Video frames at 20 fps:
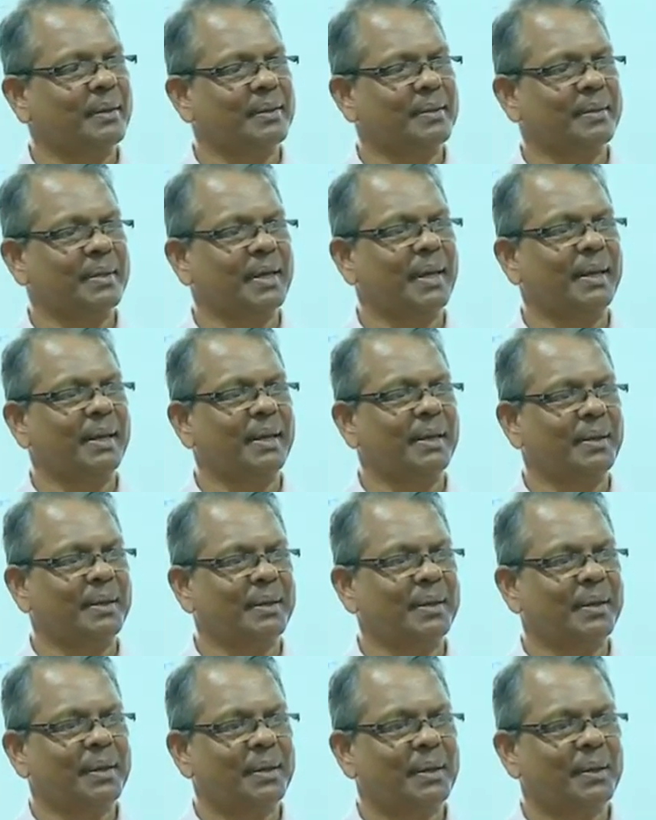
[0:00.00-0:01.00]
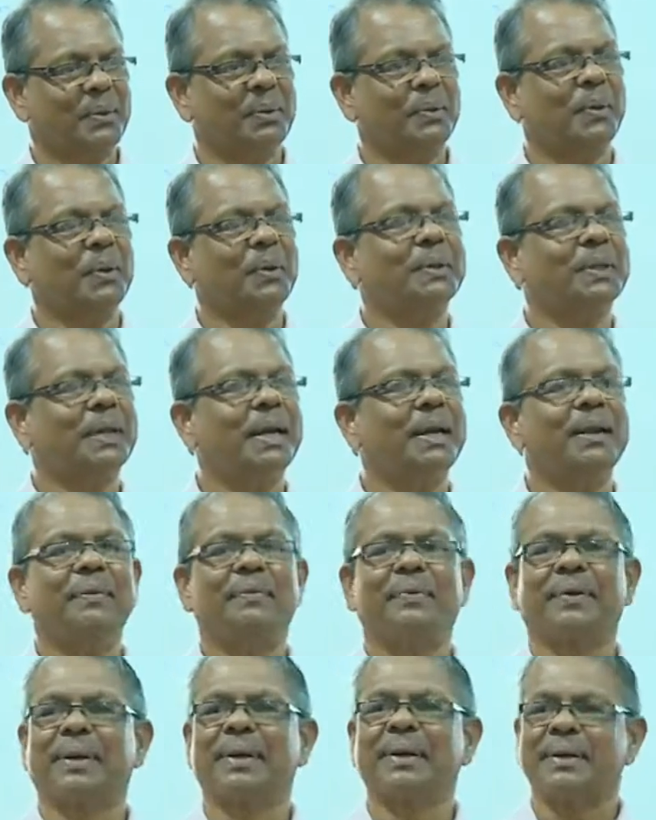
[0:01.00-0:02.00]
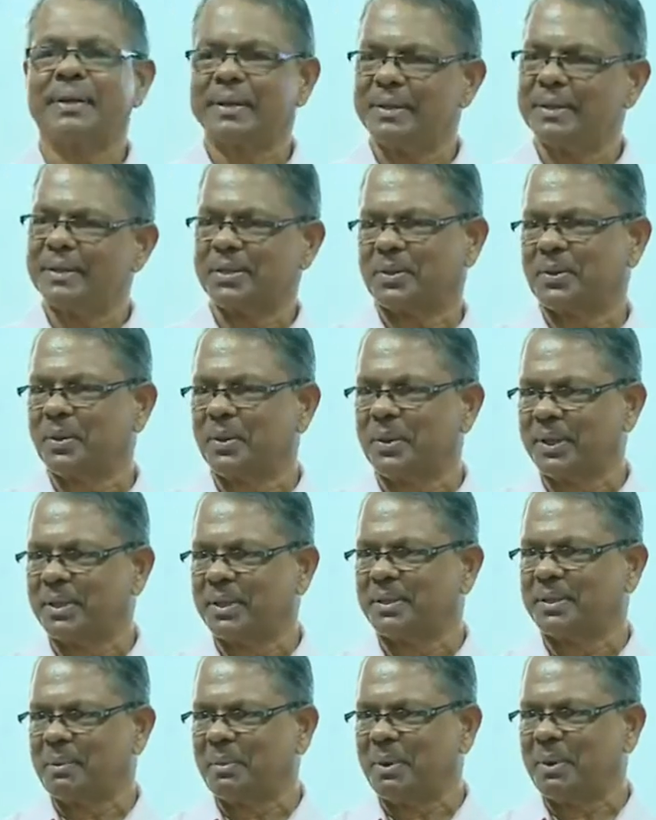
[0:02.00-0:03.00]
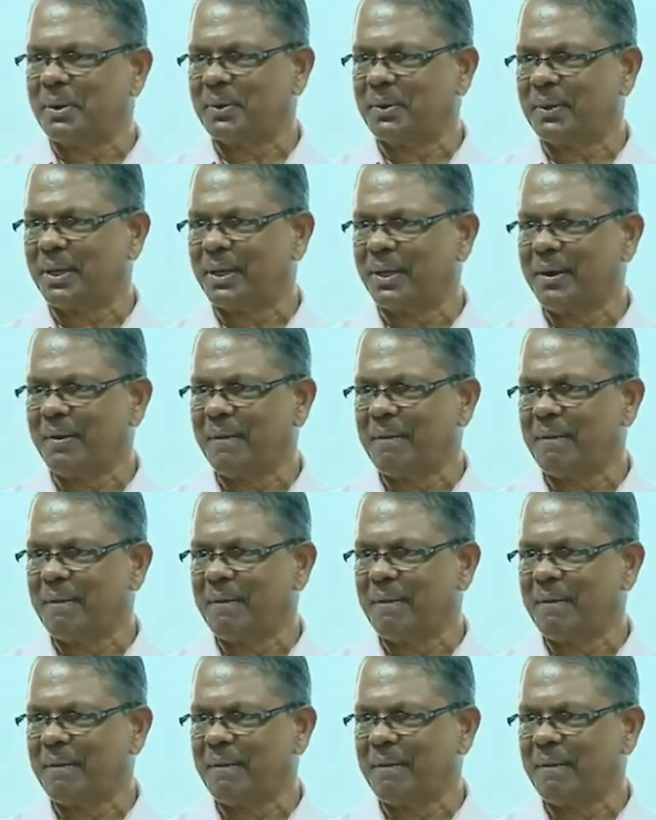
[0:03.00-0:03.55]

saying 2 or 3 different stories about it.